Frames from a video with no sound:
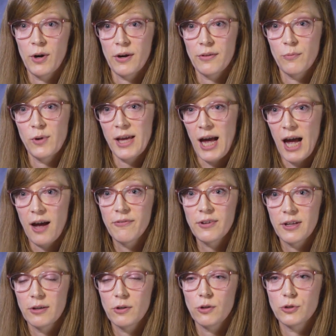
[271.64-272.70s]
where we have
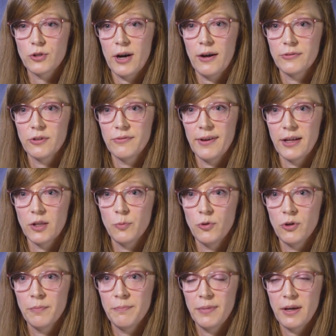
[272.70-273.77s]
clinical trials
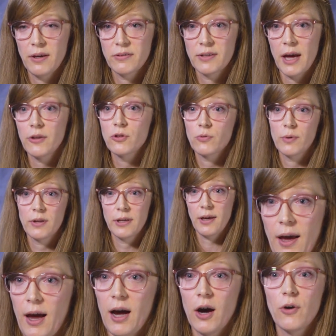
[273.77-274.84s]
available because that's really
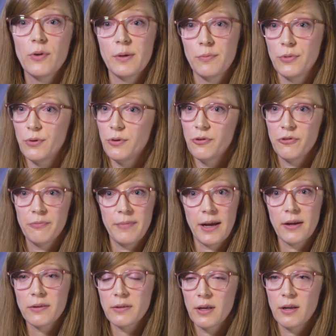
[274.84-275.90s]
how we move
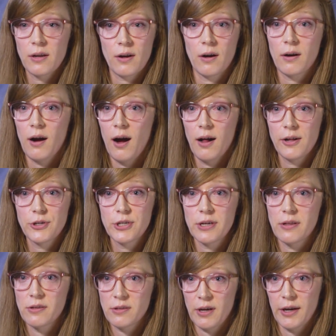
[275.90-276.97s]
medicine and
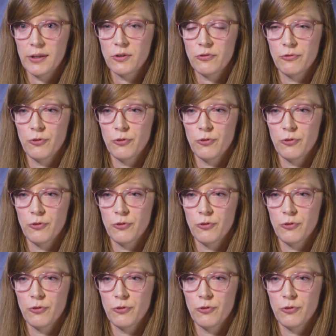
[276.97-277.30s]
oncology and science